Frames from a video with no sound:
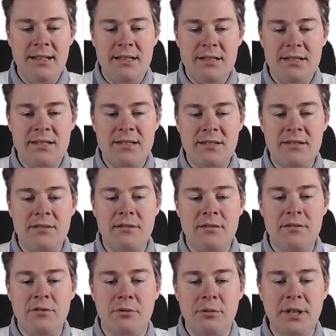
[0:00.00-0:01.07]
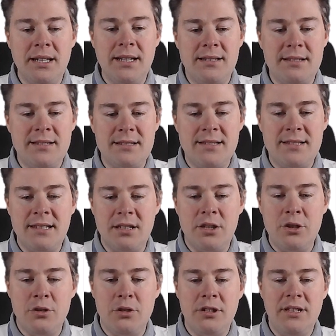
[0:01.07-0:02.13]
Strict
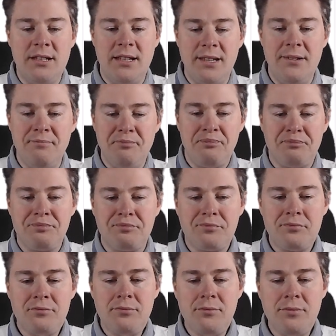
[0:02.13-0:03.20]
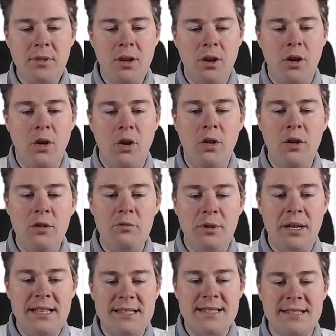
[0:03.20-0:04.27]
Security.
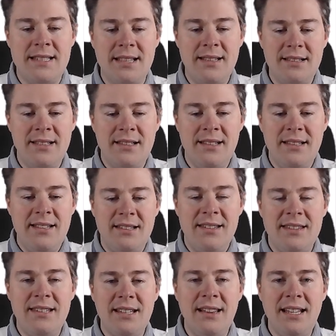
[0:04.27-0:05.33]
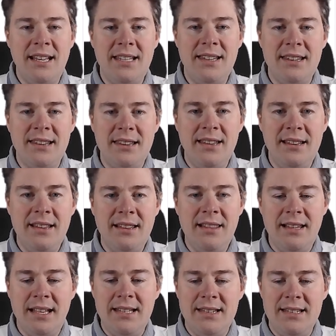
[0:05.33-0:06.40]
Always the
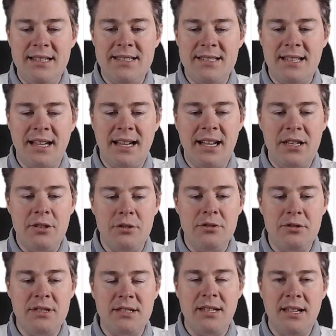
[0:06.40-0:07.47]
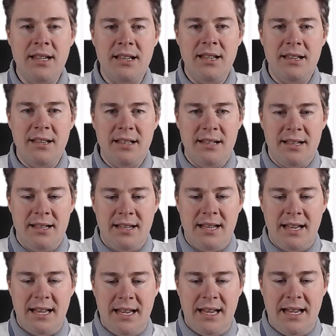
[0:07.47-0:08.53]
latest iOS
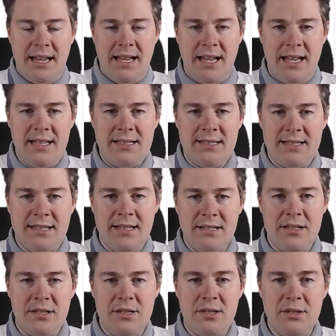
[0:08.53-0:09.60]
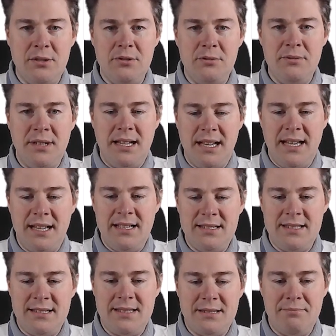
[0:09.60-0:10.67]
as soon
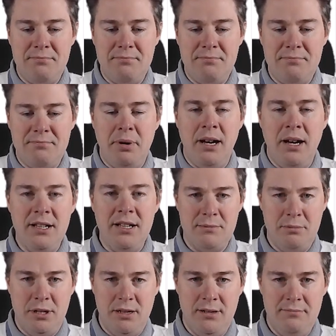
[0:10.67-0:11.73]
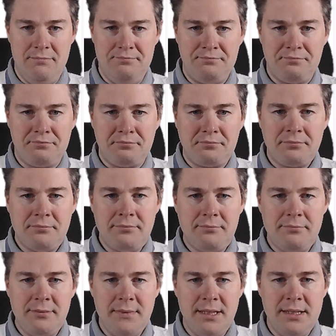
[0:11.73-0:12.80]
as possible.
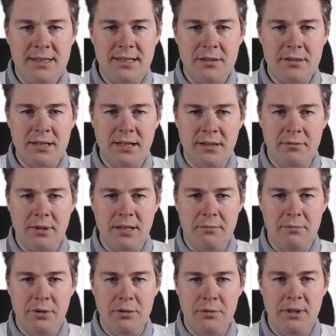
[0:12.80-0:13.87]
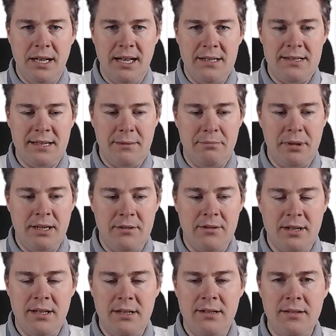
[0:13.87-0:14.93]
Sounds like we can do an ASAP here,
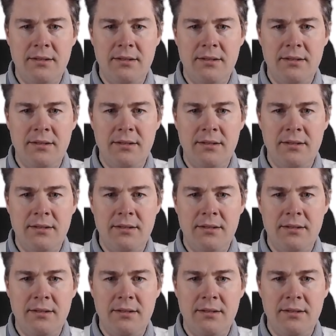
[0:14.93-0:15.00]
right?